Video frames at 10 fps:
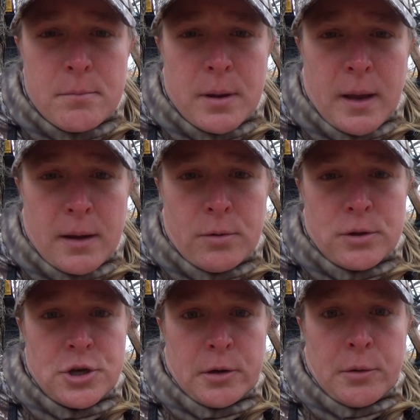but I know
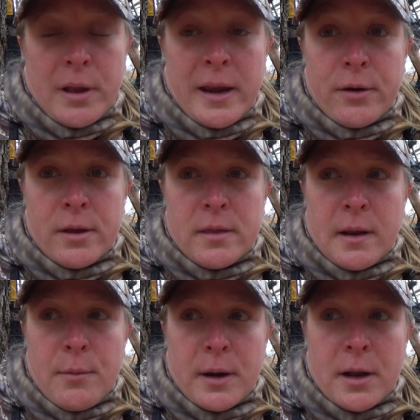the general area that
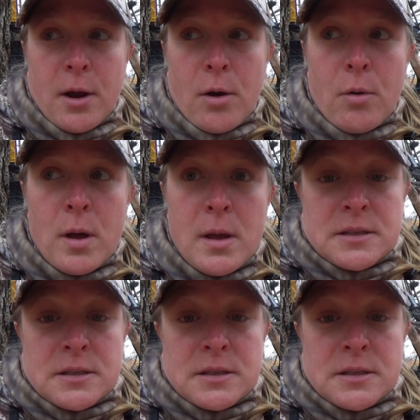I want to go,